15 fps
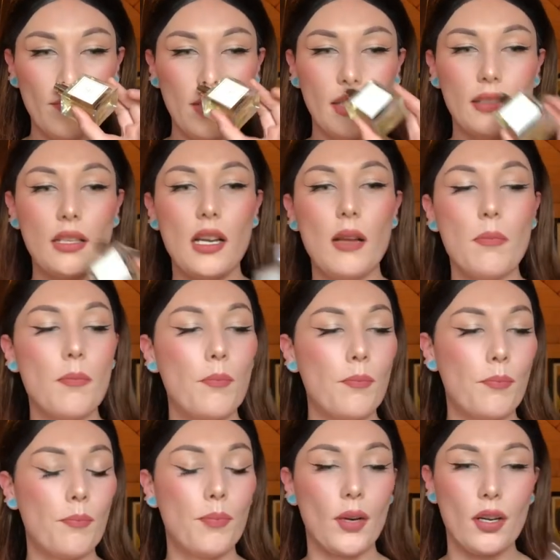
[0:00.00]
It's got
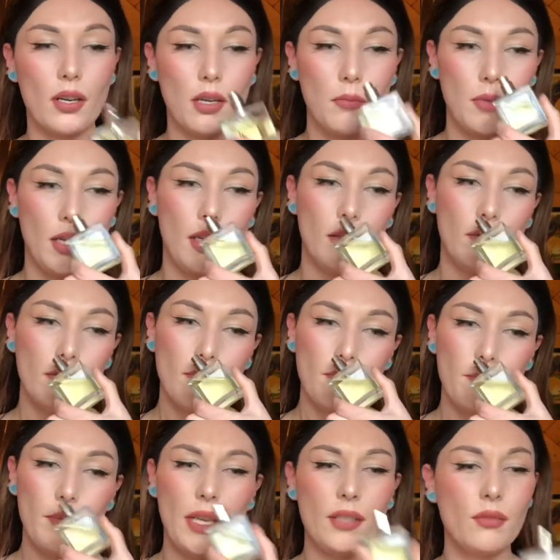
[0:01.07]
bergamot,
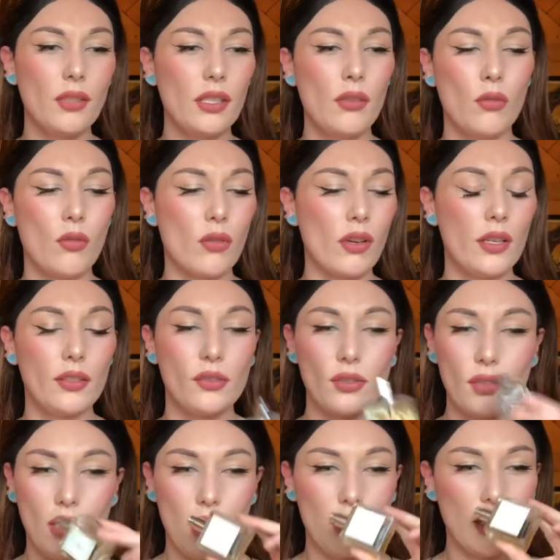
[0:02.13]
mandarin orange,
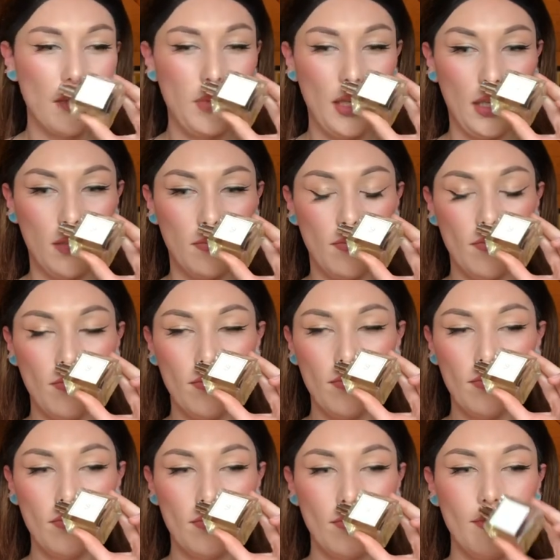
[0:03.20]
tonka bean,
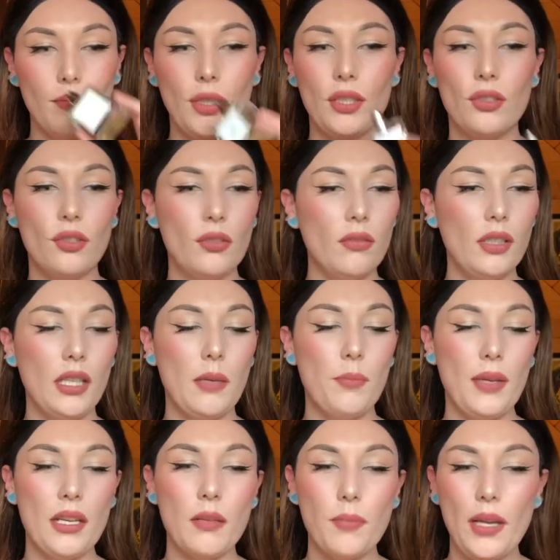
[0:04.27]
patchouli,
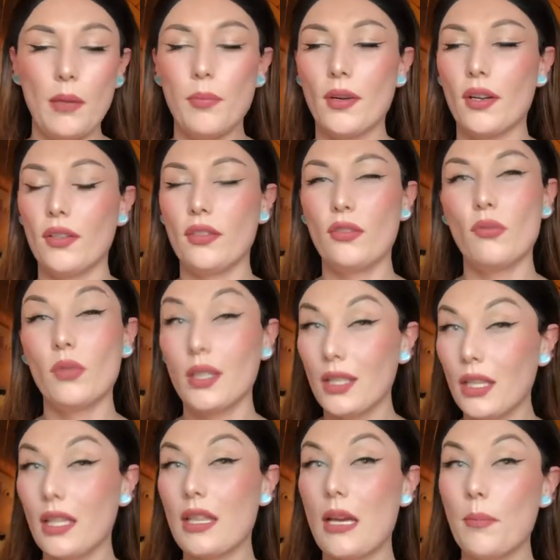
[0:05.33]
pink pepper, and you really
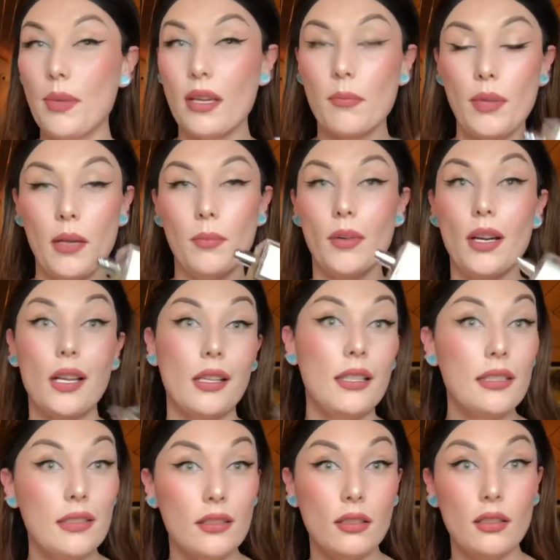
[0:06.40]
get that pink pepper, at least